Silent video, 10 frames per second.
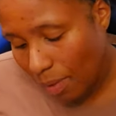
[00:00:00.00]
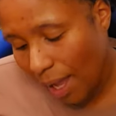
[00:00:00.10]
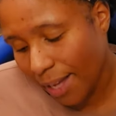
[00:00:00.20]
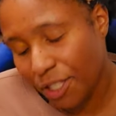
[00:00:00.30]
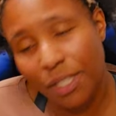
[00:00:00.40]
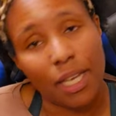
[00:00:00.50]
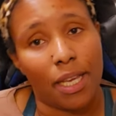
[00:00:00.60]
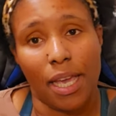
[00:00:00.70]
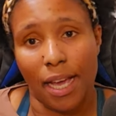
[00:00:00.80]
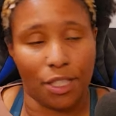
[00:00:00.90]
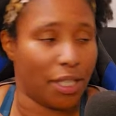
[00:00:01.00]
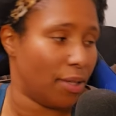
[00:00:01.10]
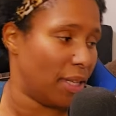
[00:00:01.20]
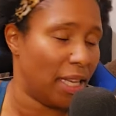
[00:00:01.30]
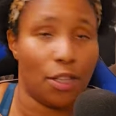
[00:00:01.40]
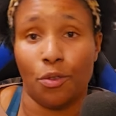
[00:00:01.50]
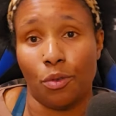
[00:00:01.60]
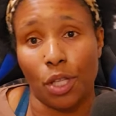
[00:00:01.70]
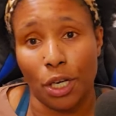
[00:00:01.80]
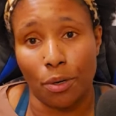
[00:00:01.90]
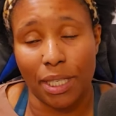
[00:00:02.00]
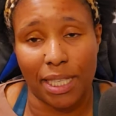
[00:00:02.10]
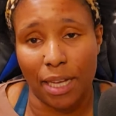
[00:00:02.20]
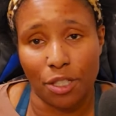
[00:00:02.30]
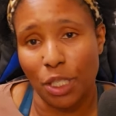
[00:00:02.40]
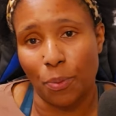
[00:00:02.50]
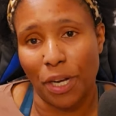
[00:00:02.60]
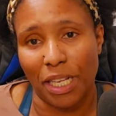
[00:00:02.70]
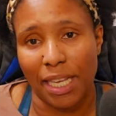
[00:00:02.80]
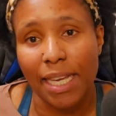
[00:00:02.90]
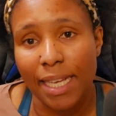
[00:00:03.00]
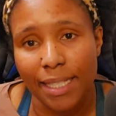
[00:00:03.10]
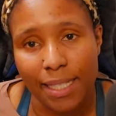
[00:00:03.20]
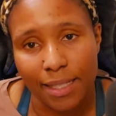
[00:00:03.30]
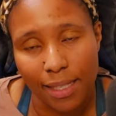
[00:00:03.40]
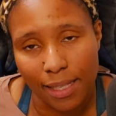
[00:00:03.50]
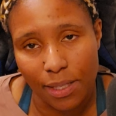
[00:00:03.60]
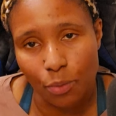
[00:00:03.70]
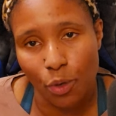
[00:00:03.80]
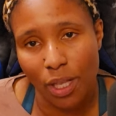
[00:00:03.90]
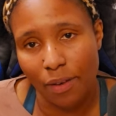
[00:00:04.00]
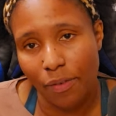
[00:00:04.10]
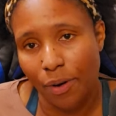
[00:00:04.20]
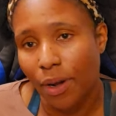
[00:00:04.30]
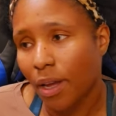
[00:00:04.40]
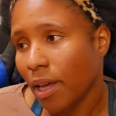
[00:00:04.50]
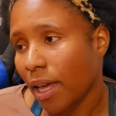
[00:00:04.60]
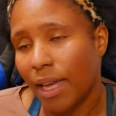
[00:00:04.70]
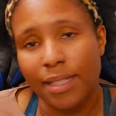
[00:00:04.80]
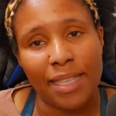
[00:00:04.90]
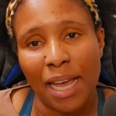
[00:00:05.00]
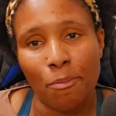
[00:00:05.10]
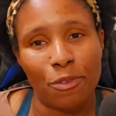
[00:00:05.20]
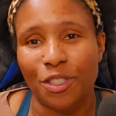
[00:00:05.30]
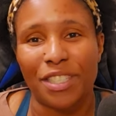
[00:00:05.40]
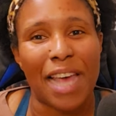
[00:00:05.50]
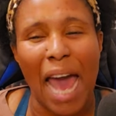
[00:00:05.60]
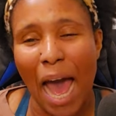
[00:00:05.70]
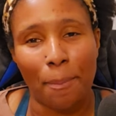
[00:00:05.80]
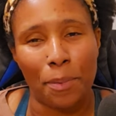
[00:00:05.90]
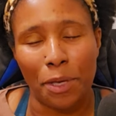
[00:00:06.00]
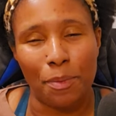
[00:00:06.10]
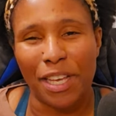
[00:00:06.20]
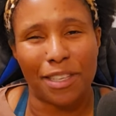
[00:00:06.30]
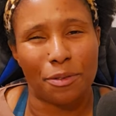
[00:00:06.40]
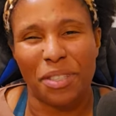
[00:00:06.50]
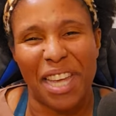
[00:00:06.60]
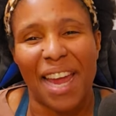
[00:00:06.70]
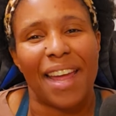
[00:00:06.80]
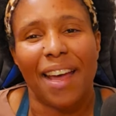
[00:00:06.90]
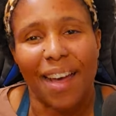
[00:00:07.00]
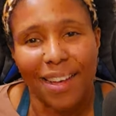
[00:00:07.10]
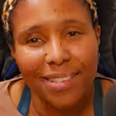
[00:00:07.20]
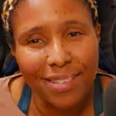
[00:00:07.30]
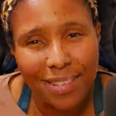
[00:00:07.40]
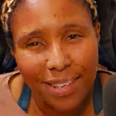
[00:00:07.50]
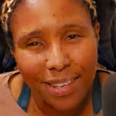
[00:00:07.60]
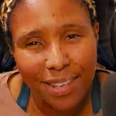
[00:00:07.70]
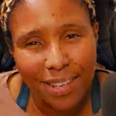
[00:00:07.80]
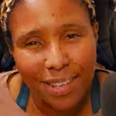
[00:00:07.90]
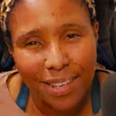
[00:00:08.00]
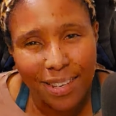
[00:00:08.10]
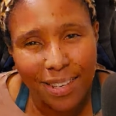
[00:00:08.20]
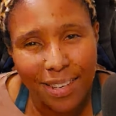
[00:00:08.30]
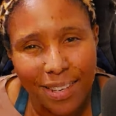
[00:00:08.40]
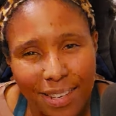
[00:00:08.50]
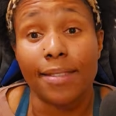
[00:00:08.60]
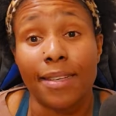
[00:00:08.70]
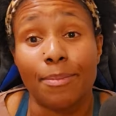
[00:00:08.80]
And she's like, yeah, she hid new looks. Now she's bringing in kids into this and whatever. And Tamara's just happy because there's chaos. Because she's a chaos demon.